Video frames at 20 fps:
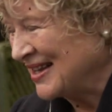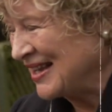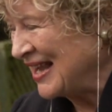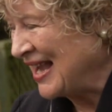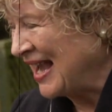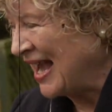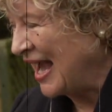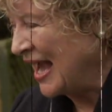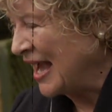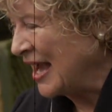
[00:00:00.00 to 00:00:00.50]

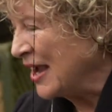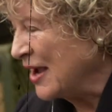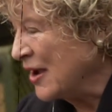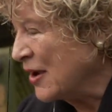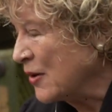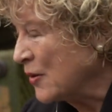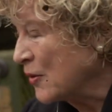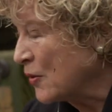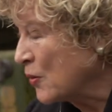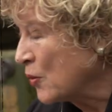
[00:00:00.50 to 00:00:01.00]
baker's
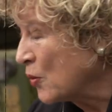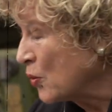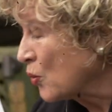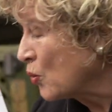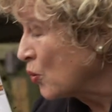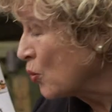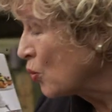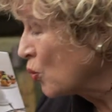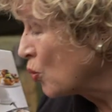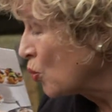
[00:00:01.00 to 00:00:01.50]
Bible,
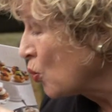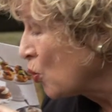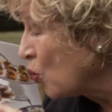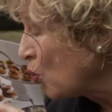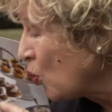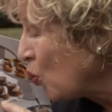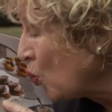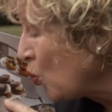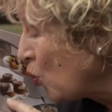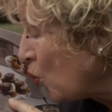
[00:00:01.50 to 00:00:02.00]

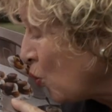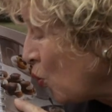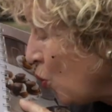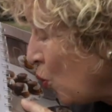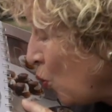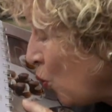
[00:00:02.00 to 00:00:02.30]
sure to